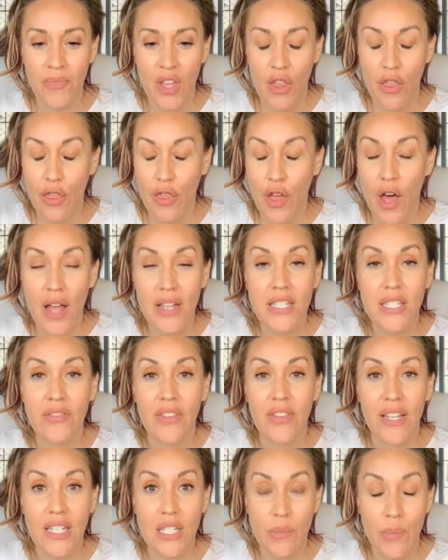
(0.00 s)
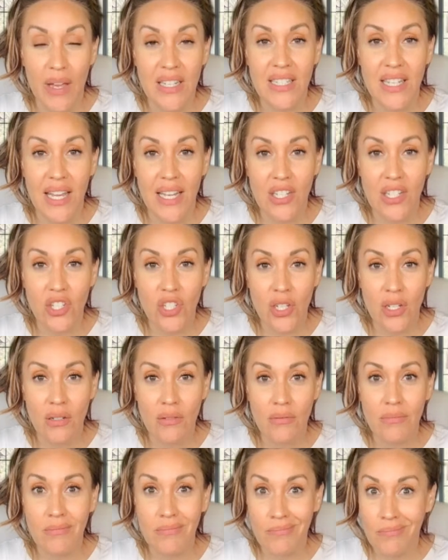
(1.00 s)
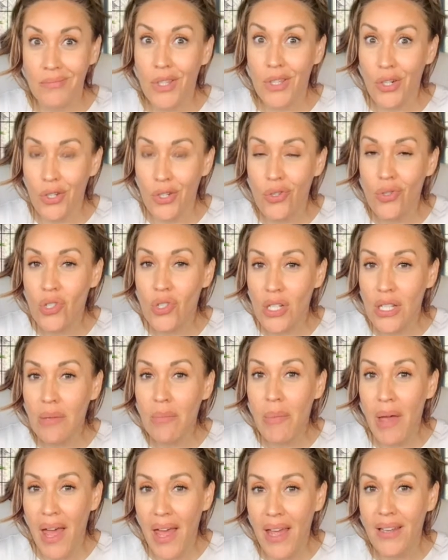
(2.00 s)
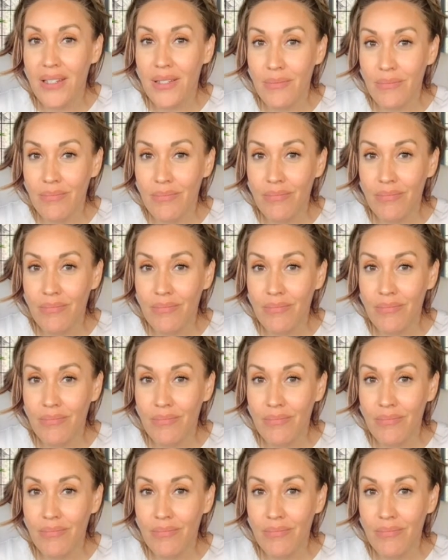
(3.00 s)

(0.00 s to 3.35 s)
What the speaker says: thoughts of expectation, they're usually met.